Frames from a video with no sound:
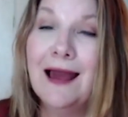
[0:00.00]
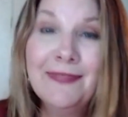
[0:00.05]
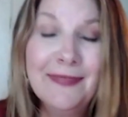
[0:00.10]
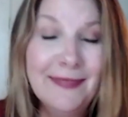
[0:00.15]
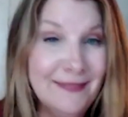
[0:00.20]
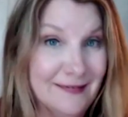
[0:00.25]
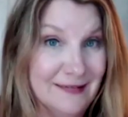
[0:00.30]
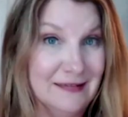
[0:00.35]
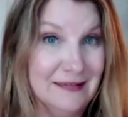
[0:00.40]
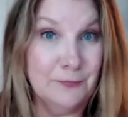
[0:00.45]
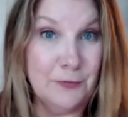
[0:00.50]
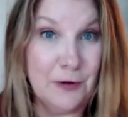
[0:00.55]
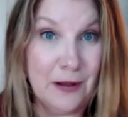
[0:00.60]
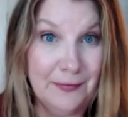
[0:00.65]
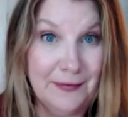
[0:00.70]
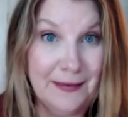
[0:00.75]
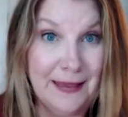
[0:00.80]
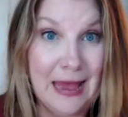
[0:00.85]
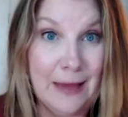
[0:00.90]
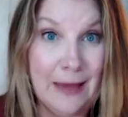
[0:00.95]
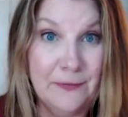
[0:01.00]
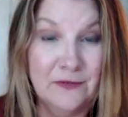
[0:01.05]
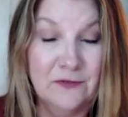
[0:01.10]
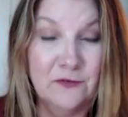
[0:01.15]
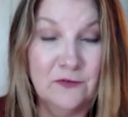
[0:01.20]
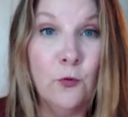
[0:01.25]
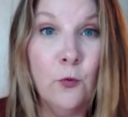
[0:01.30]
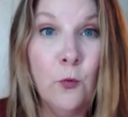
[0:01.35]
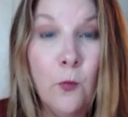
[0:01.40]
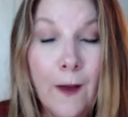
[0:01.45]
I think this has probably
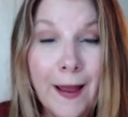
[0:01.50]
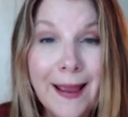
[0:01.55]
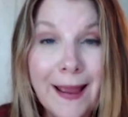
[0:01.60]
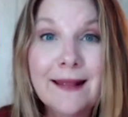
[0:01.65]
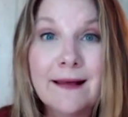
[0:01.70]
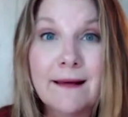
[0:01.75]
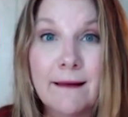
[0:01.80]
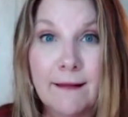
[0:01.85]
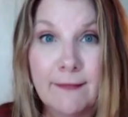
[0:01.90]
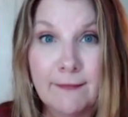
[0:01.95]
happened quite